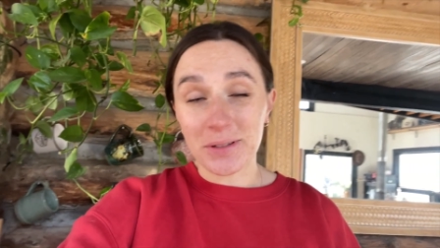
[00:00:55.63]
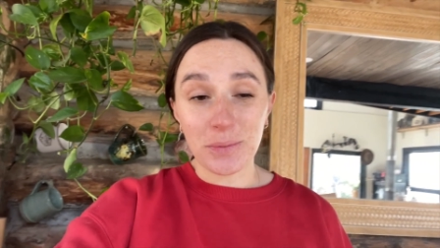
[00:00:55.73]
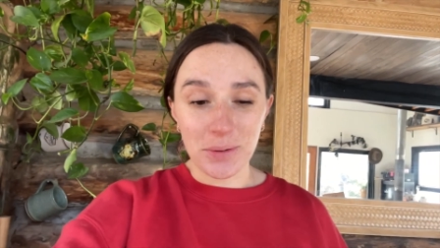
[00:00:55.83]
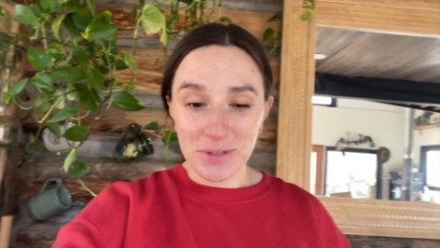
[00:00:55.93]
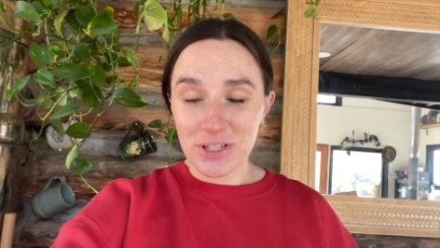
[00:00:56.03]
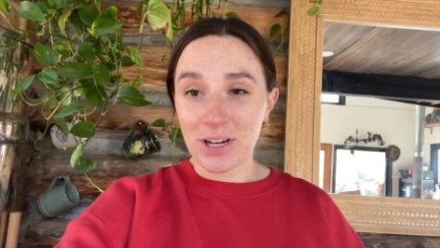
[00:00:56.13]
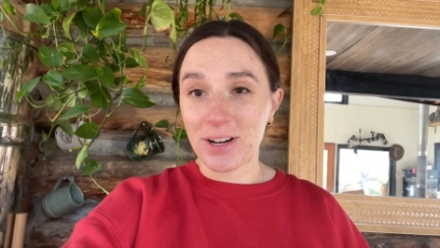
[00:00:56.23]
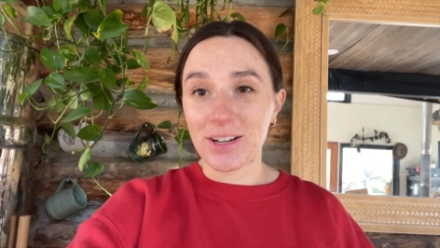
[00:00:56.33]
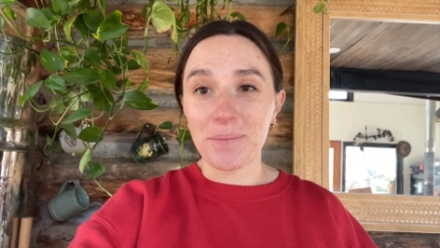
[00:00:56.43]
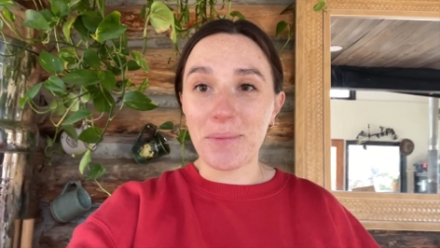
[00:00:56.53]
will be
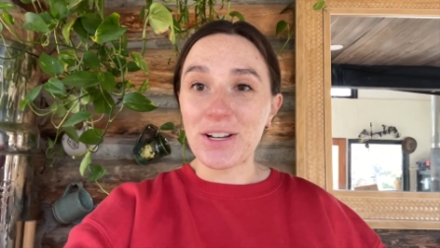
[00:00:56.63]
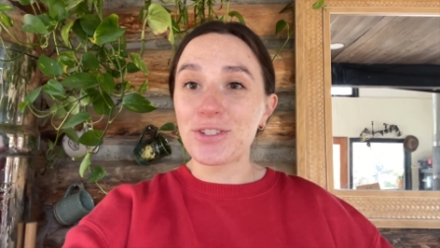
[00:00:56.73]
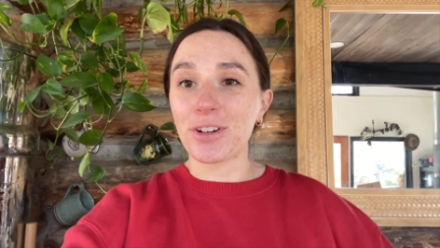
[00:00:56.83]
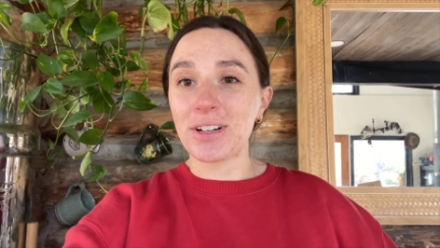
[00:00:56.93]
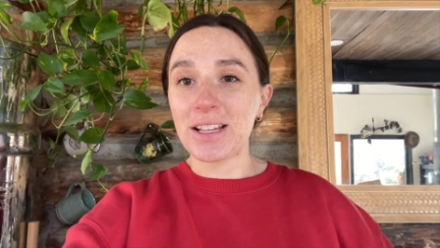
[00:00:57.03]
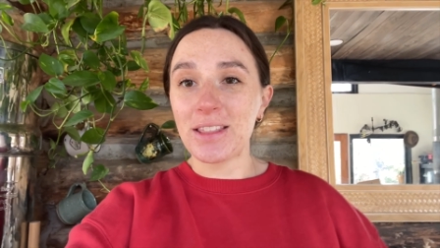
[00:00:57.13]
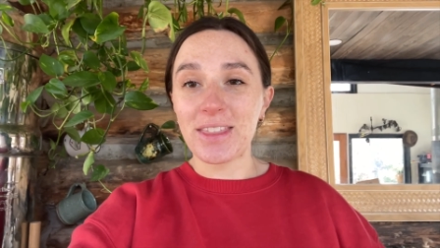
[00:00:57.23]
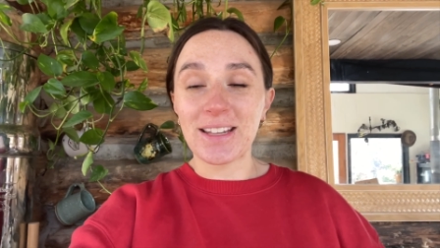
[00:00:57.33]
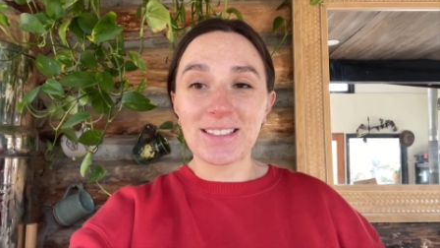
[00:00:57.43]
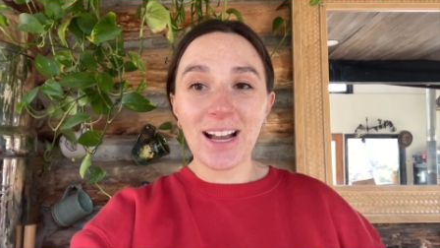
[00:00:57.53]
sharing my journey
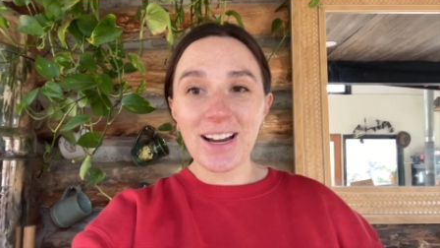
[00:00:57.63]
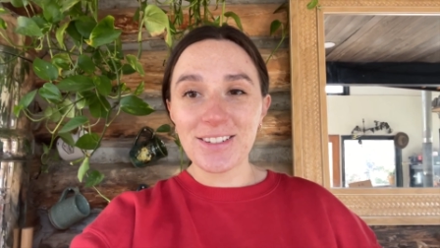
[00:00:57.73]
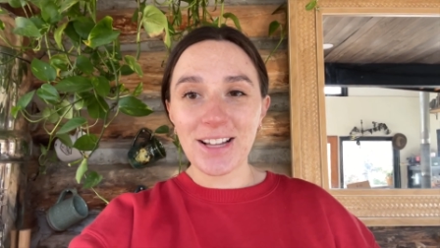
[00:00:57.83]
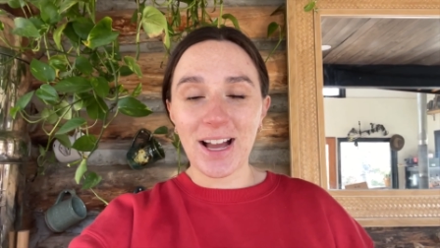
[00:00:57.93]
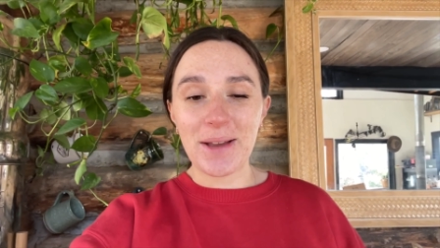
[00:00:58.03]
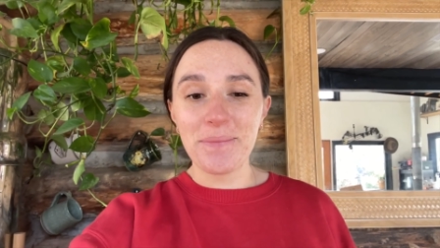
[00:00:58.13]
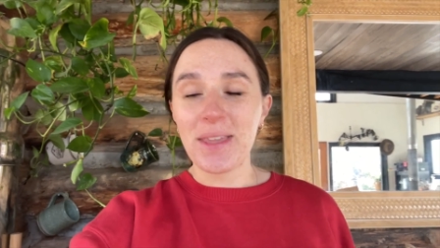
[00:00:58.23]
the entire time.